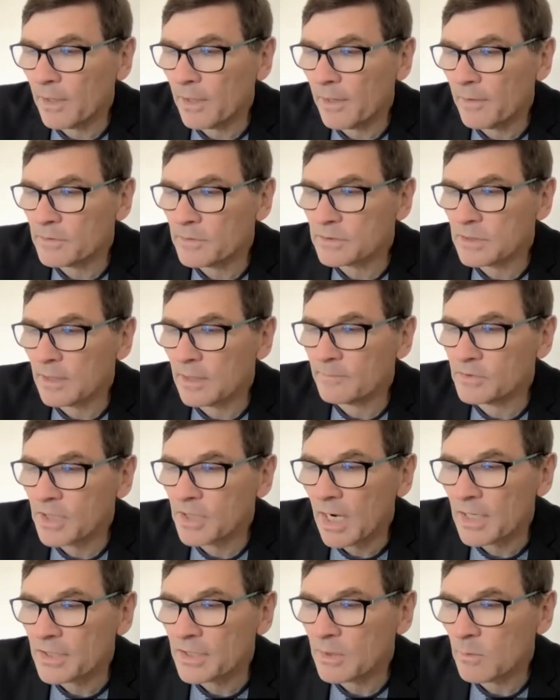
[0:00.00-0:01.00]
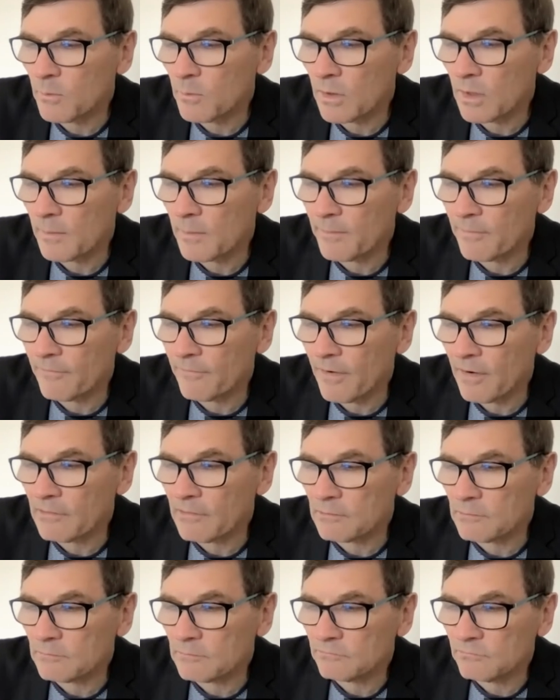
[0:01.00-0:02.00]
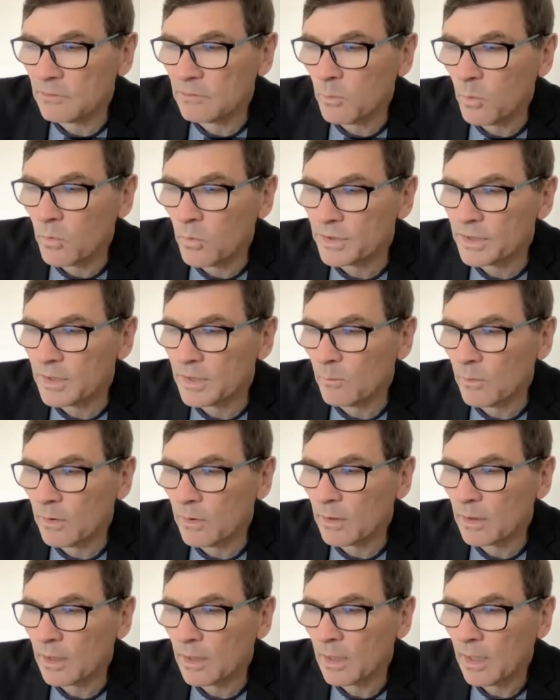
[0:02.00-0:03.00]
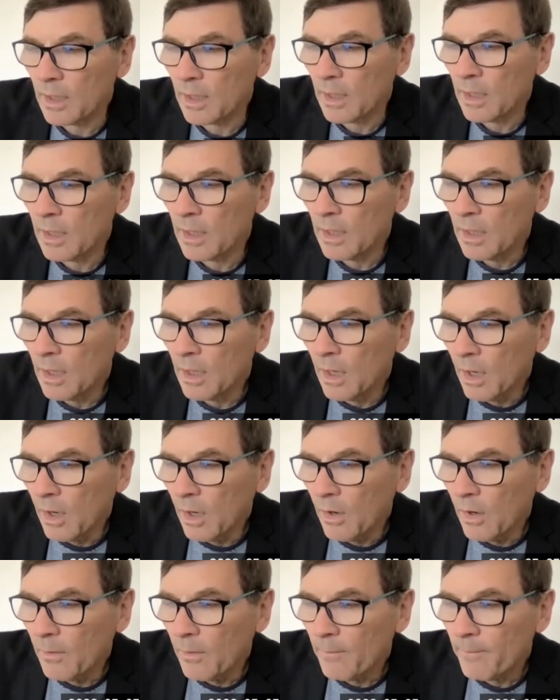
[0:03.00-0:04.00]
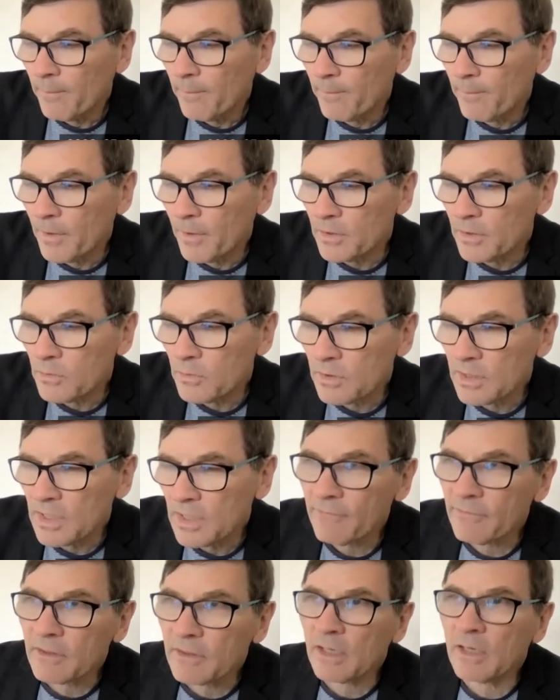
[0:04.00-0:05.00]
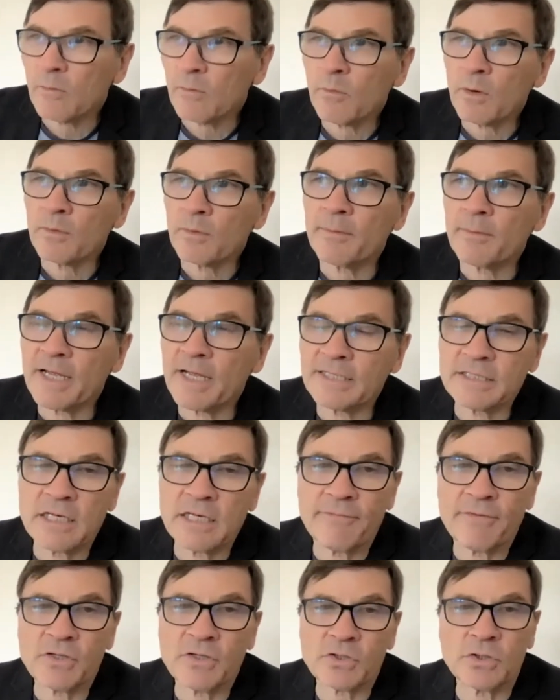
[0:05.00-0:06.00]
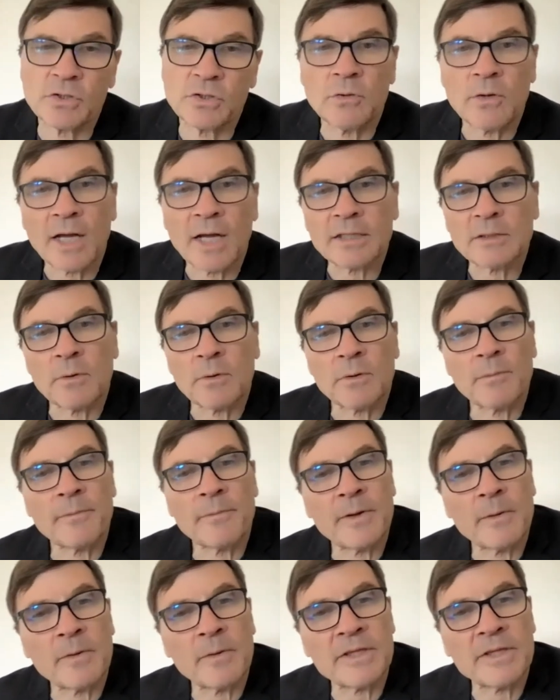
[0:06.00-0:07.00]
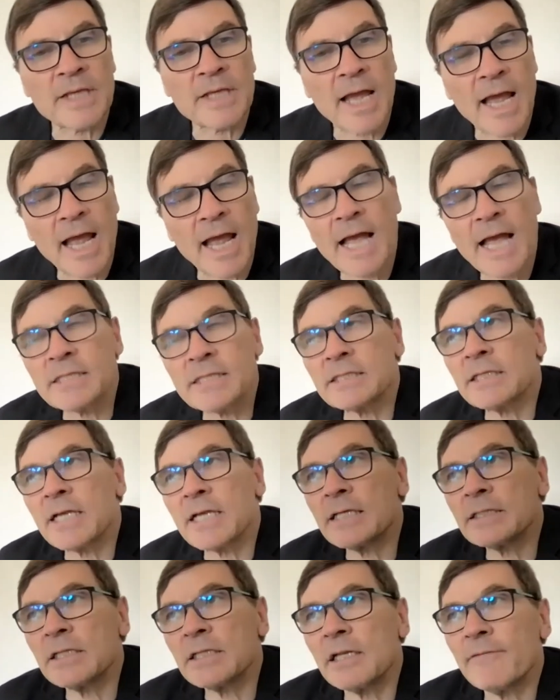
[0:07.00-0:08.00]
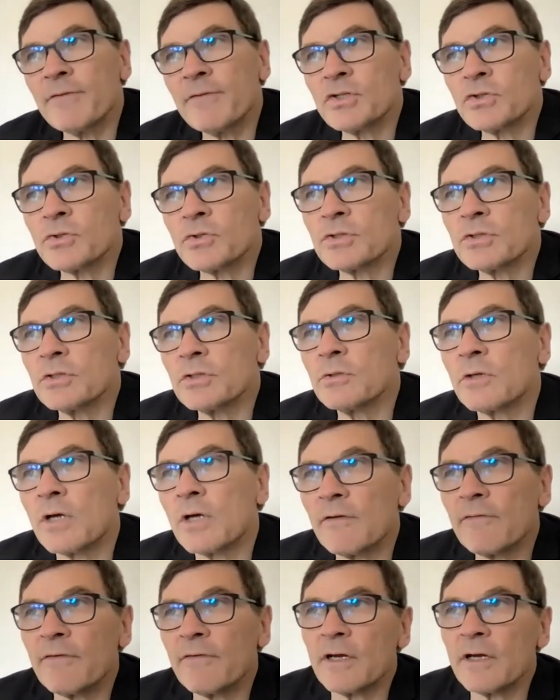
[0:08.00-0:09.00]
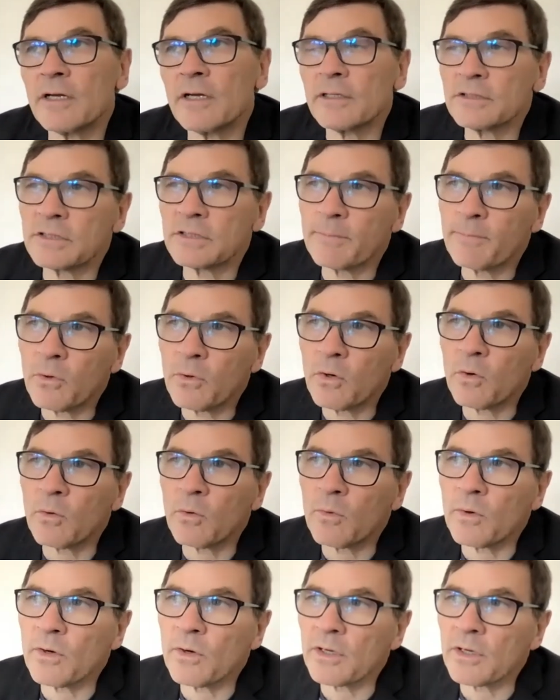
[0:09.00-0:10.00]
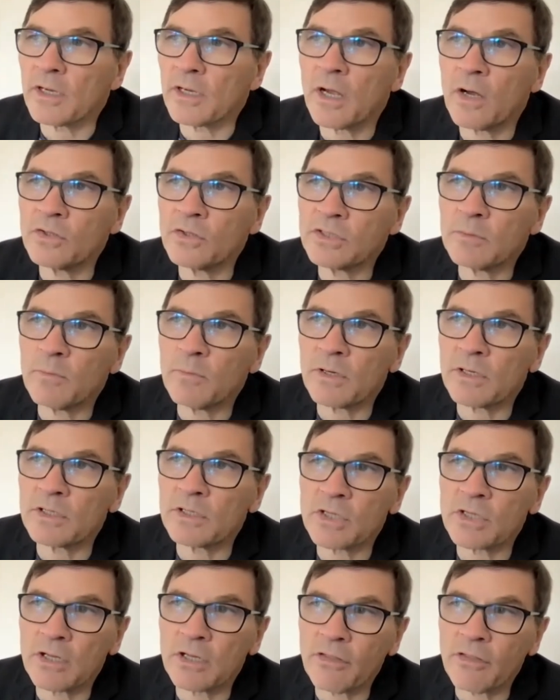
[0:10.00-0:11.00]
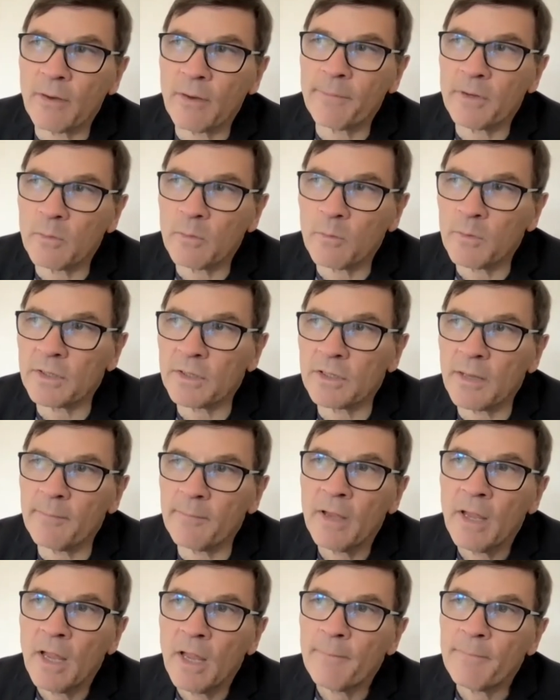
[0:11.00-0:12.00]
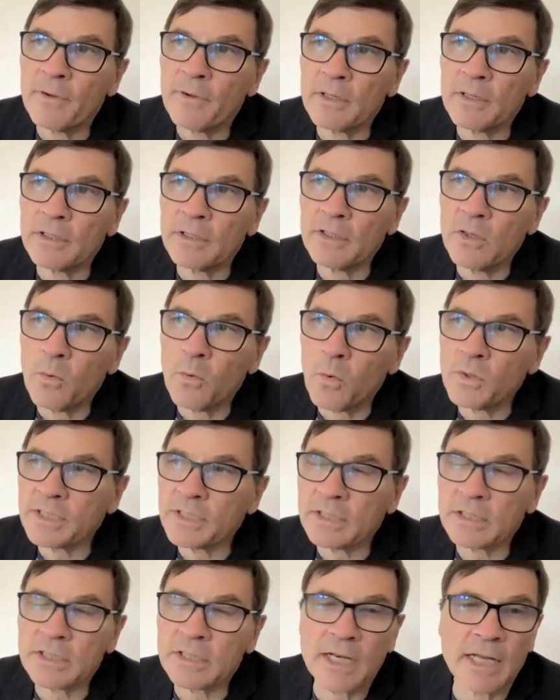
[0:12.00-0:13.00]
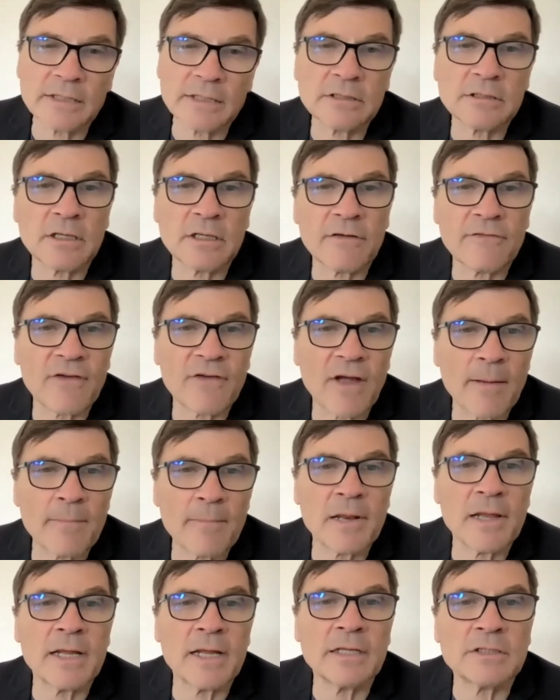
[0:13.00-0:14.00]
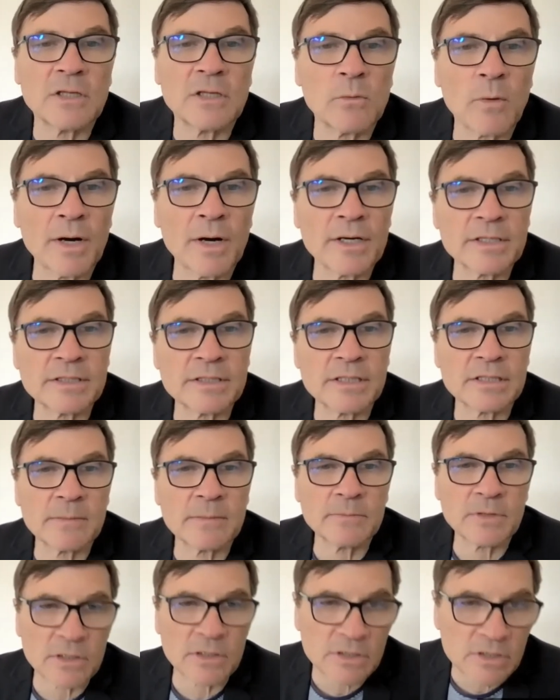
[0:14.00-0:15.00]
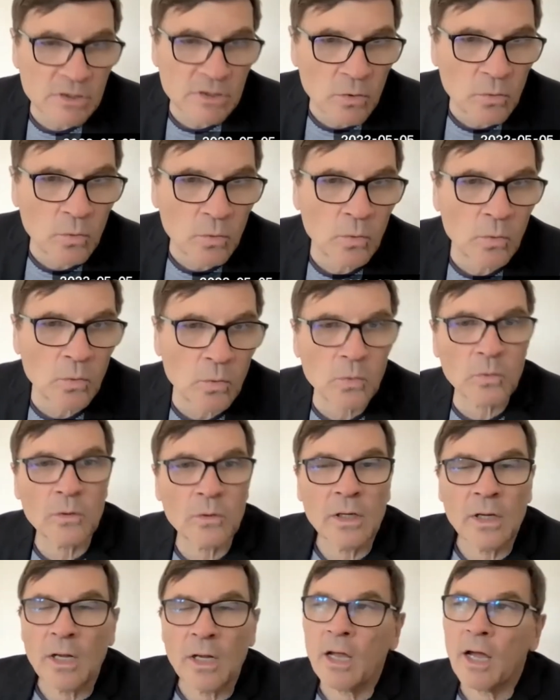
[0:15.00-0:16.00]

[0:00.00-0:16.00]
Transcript: And it was um, challenging work, very rewarding work but you could never kind of work with them as individuals. You had to work with, with as as individuals and do kind of a uh, support work and coaching work and psychotherapy with them. But you always had to connect it to the family and to the wider system, to the school.